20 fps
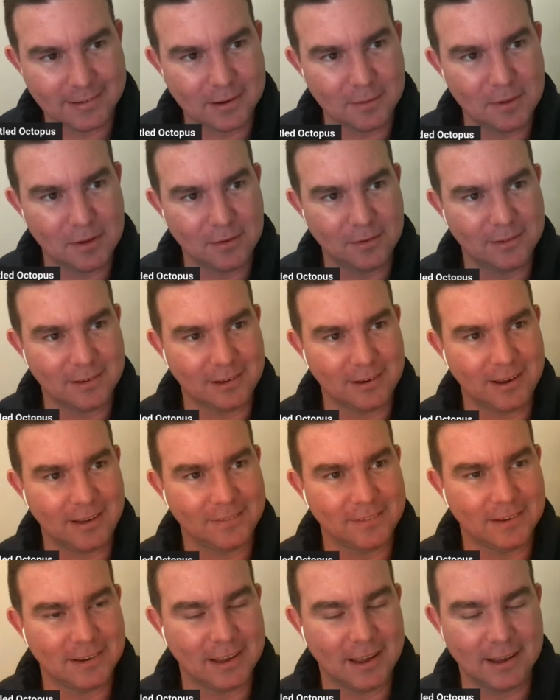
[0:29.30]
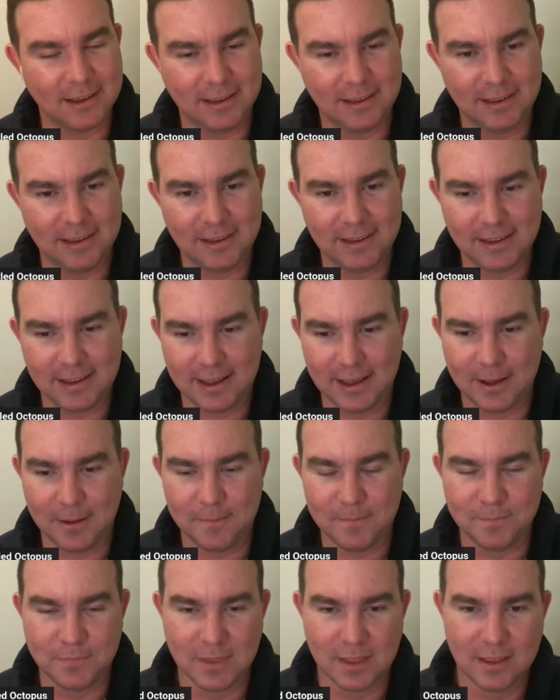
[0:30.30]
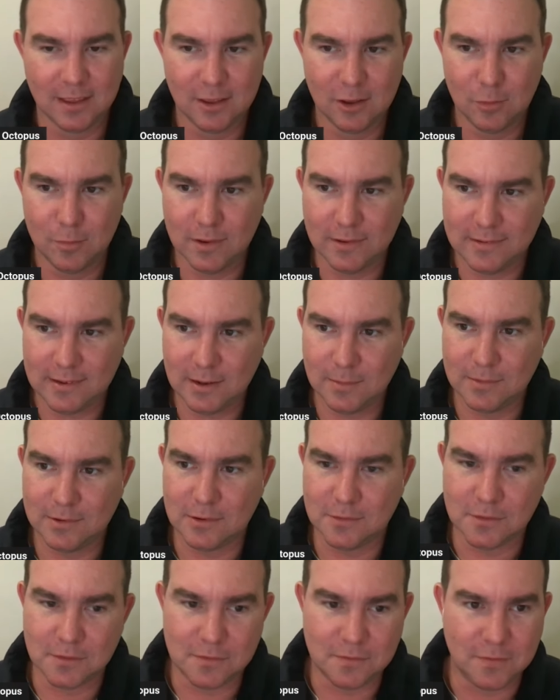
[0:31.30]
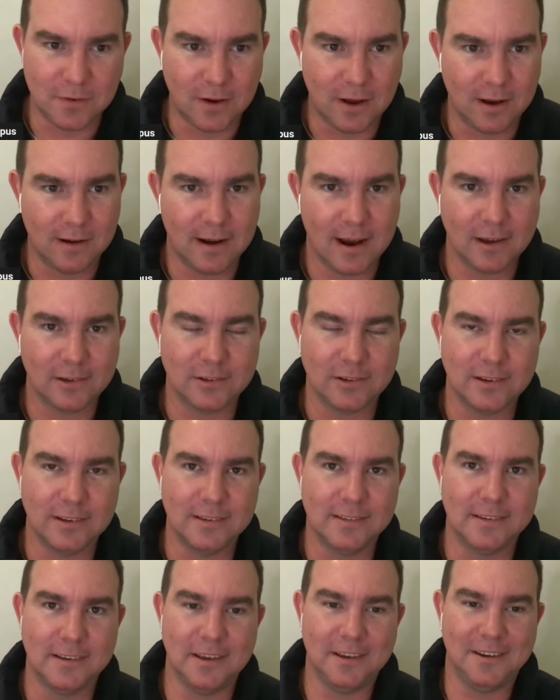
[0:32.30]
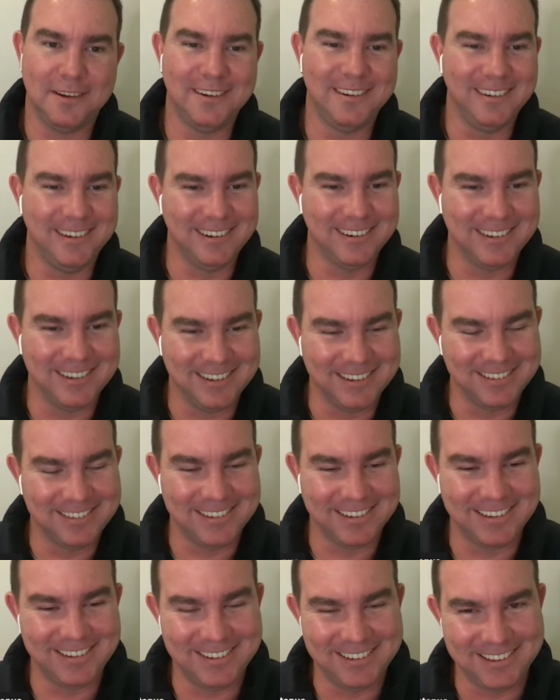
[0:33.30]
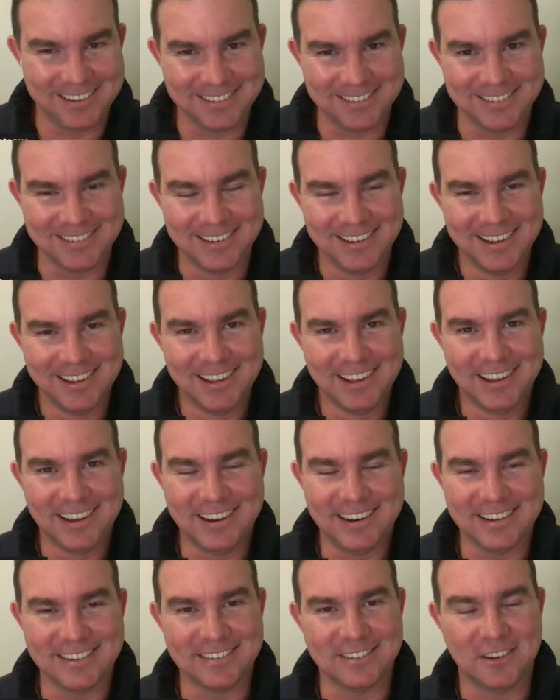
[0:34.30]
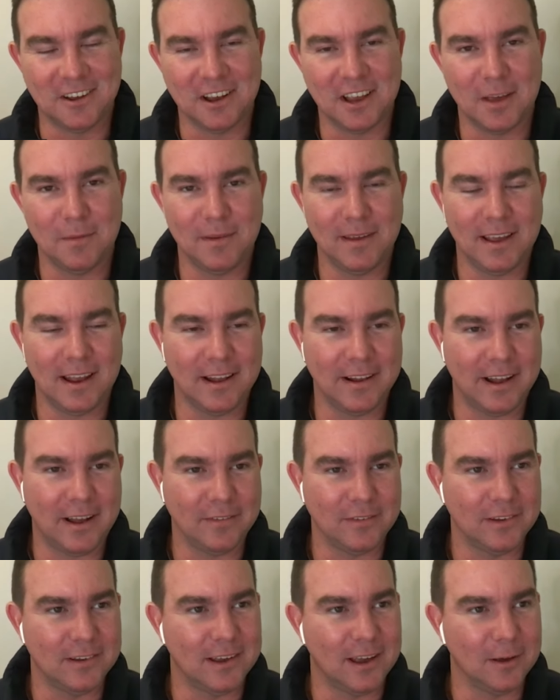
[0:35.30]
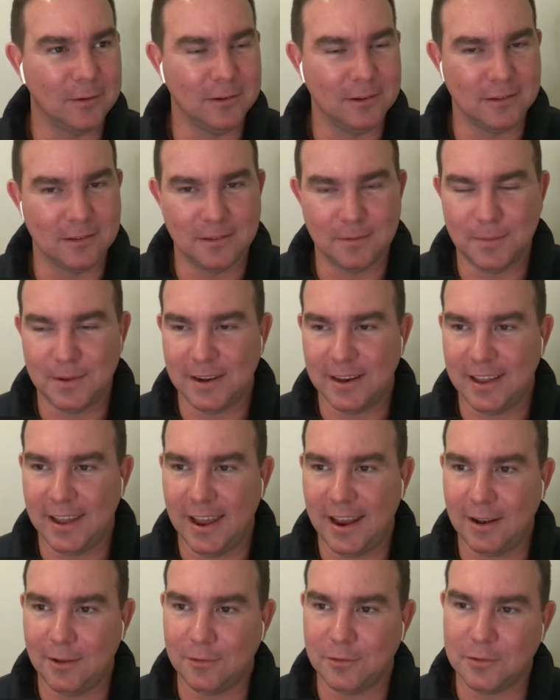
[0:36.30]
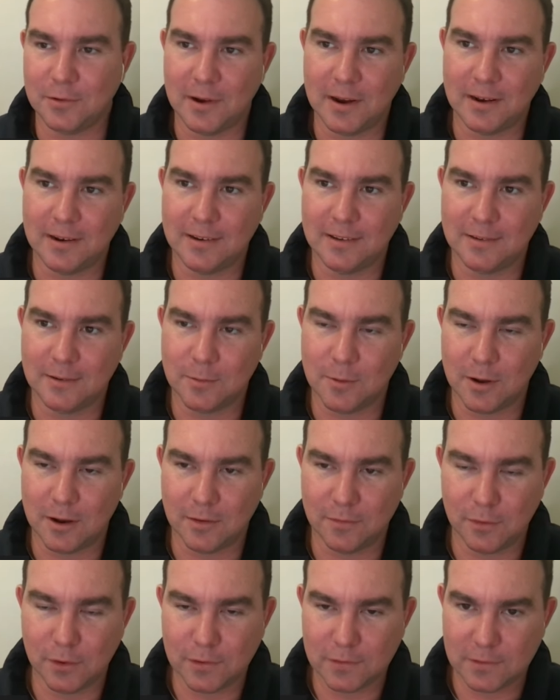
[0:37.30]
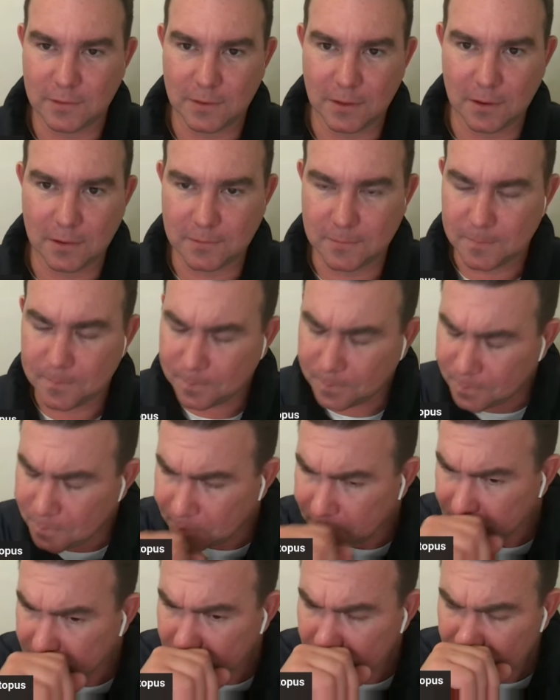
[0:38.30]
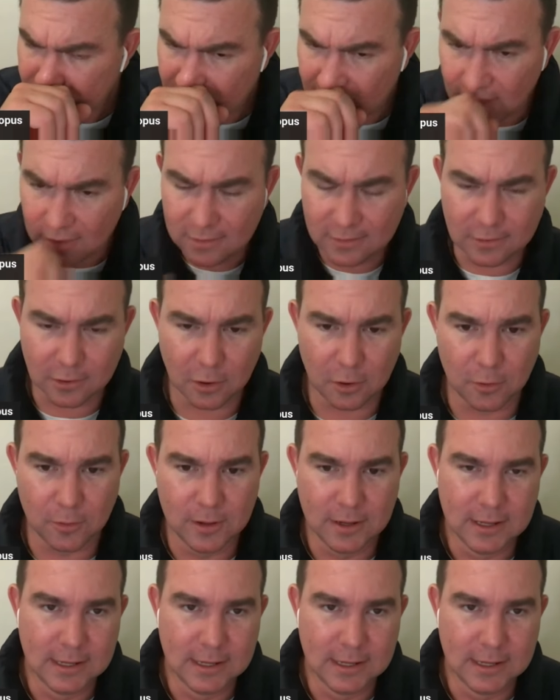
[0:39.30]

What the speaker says: time he was after dark, he almost set himself on fire, actually. So he doesn't like coming out after dark because there's a bit of candles around and he's quite averse to those. So